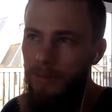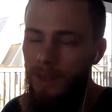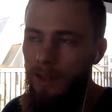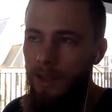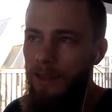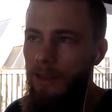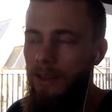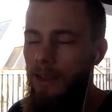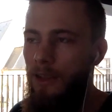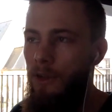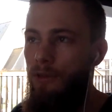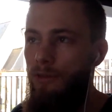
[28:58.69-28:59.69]
like that
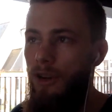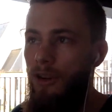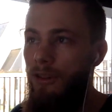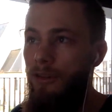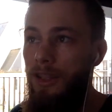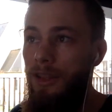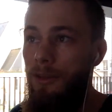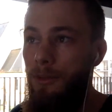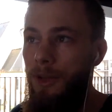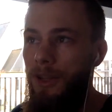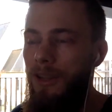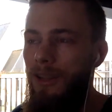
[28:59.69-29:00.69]
can go wrong either way.